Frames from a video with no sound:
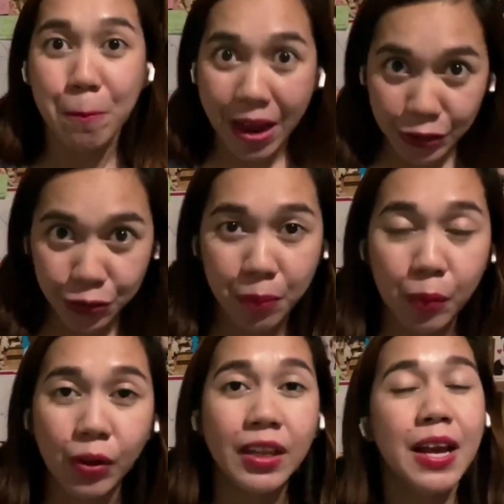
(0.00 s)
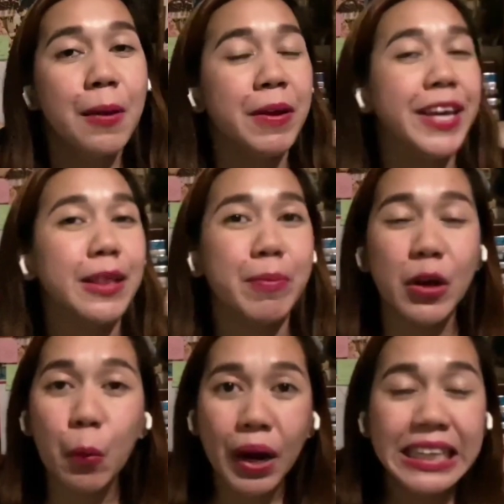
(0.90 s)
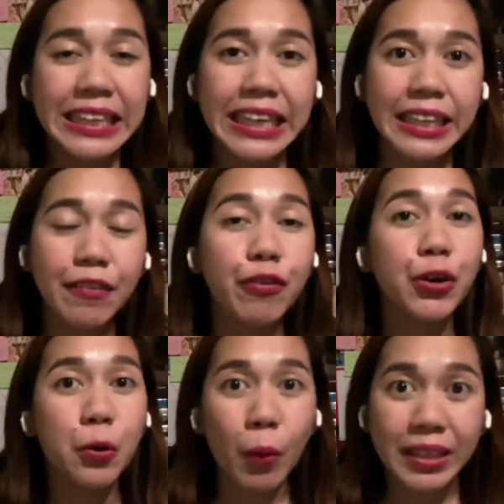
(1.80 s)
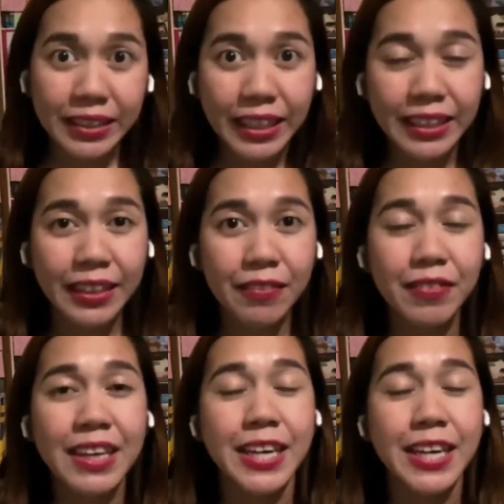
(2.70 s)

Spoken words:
measurable. May it be qualitative or quantitative,